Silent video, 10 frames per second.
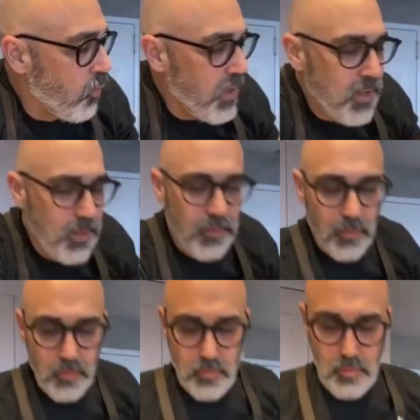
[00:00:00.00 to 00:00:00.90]
We
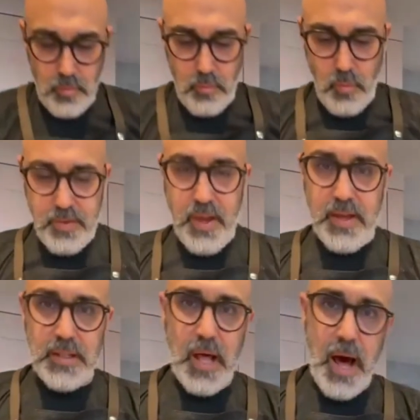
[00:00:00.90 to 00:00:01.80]

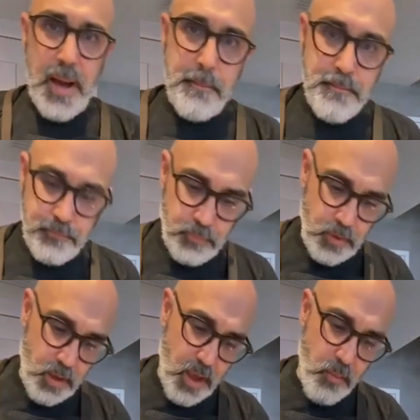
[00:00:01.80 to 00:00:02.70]
take a lime
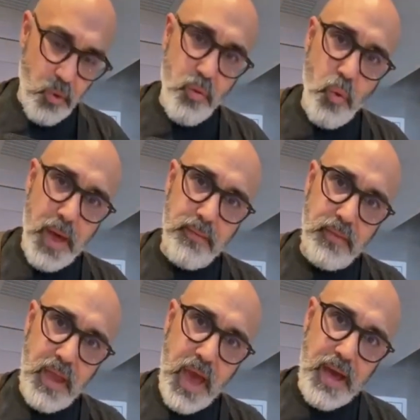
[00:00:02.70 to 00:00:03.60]
and we
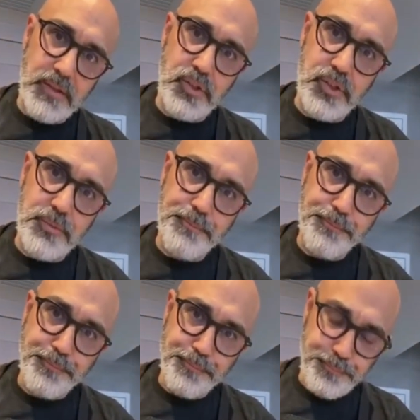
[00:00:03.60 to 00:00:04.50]
wet the edge
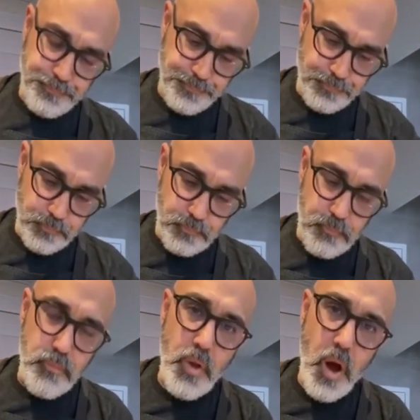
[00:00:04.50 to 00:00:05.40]

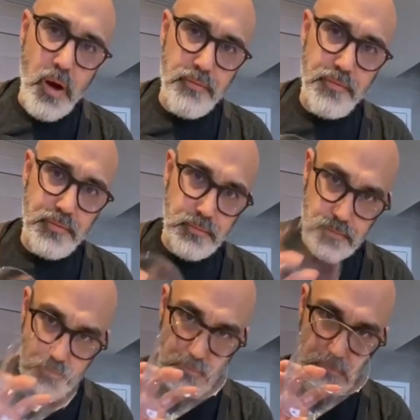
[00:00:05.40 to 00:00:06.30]
of
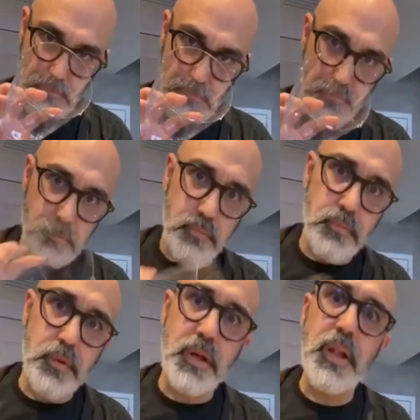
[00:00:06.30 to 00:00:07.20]

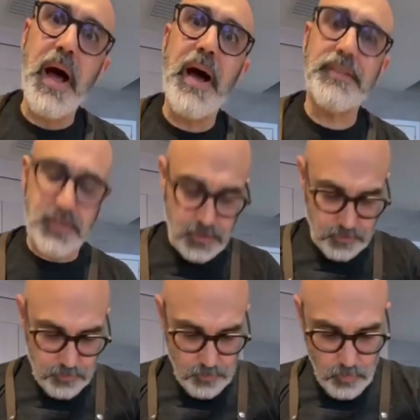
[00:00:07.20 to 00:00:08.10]
the glass.
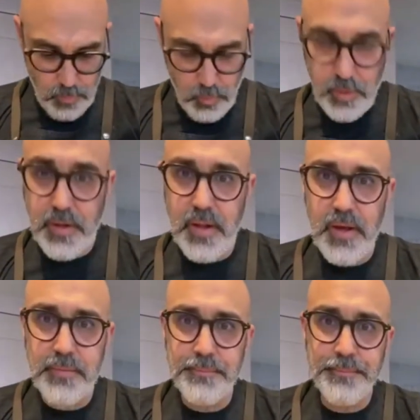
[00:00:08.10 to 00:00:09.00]
We put it
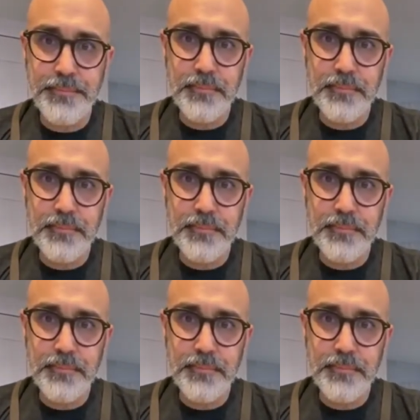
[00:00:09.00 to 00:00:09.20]
in